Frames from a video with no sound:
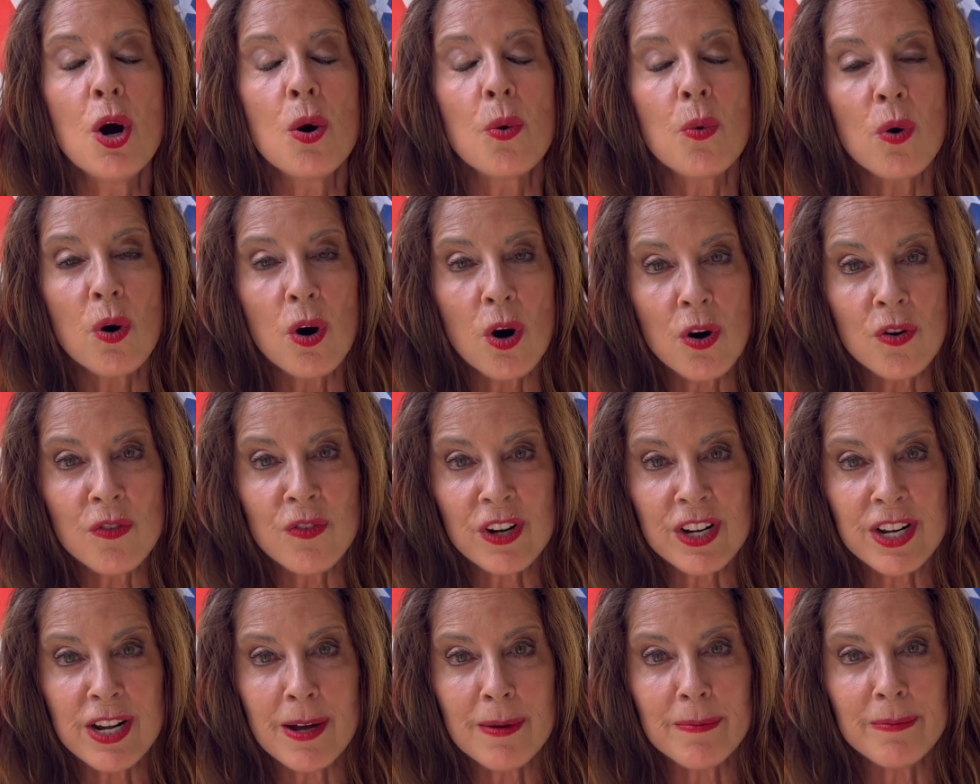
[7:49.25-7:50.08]
we're
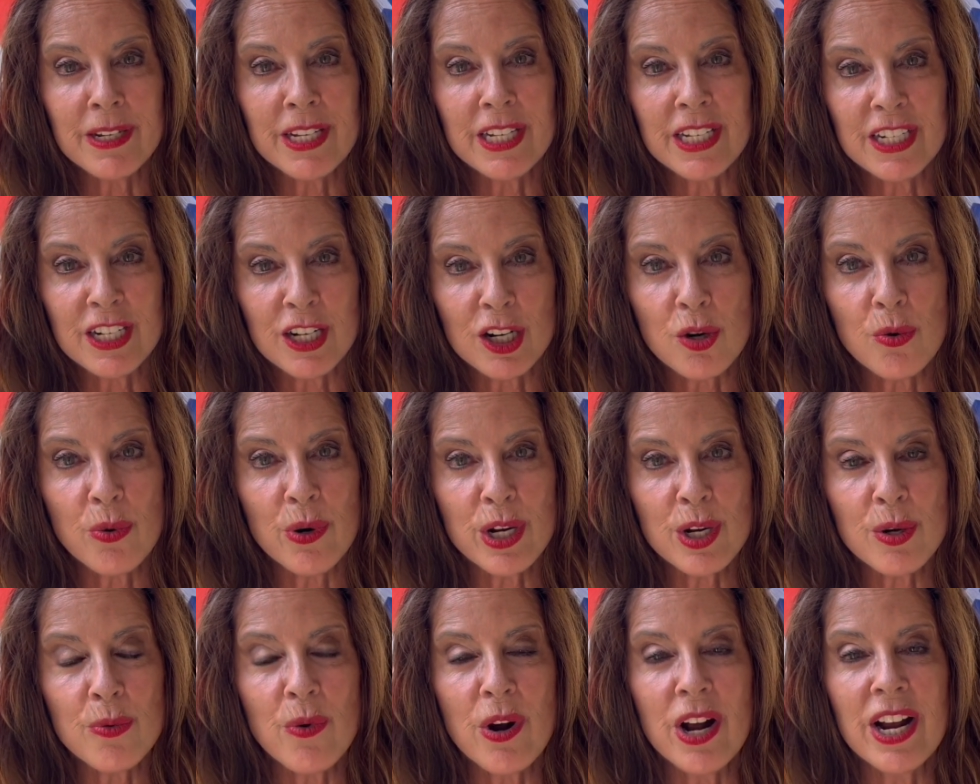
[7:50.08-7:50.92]
overcoming in a
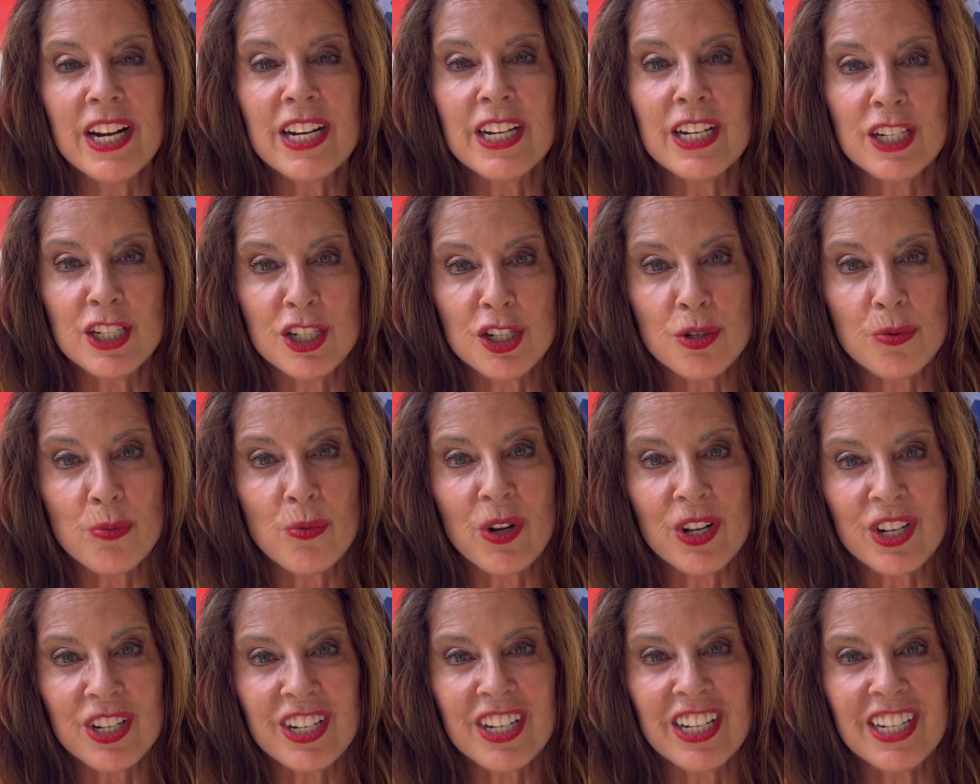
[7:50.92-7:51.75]
quick way, and you're
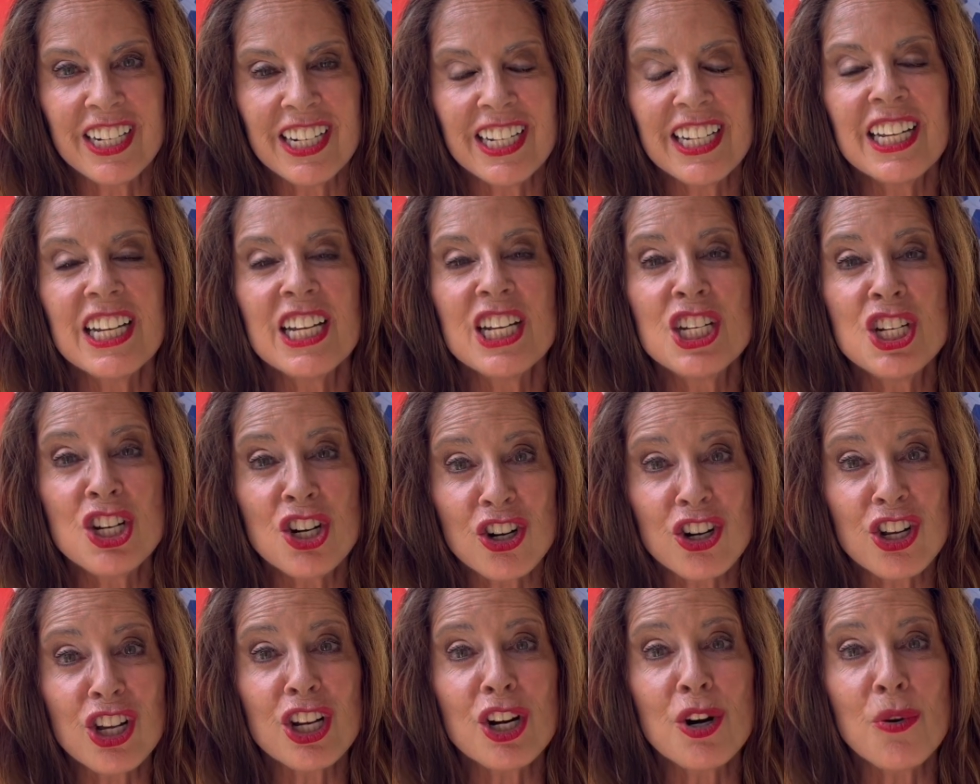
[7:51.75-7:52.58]

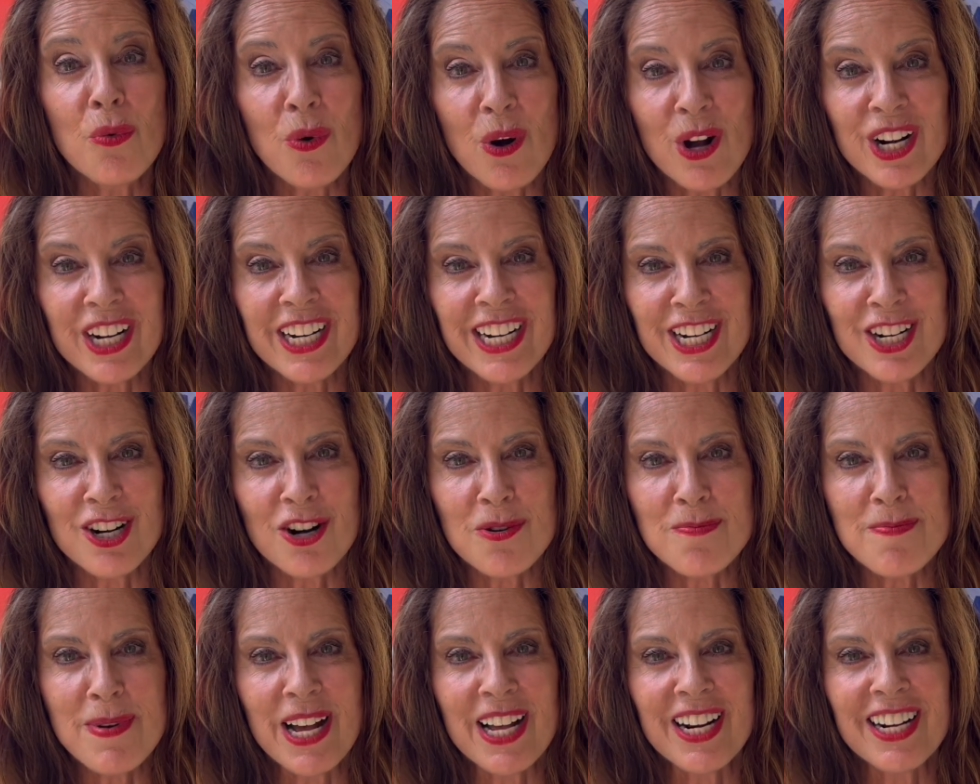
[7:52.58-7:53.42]
going to want to hear
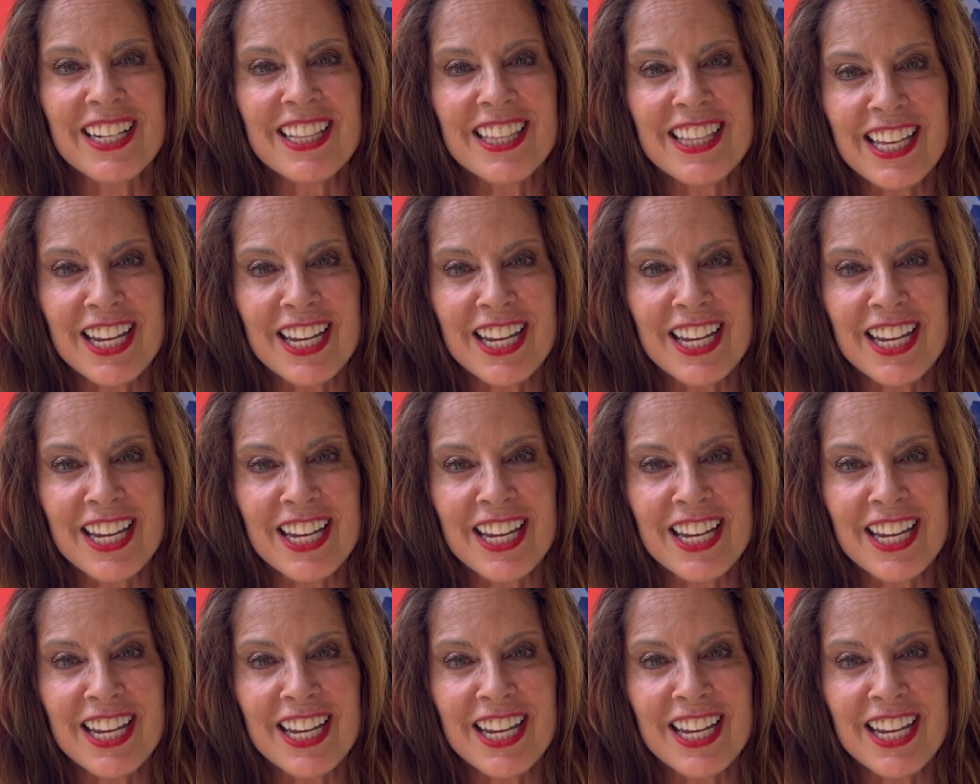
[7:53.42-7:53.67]
about it.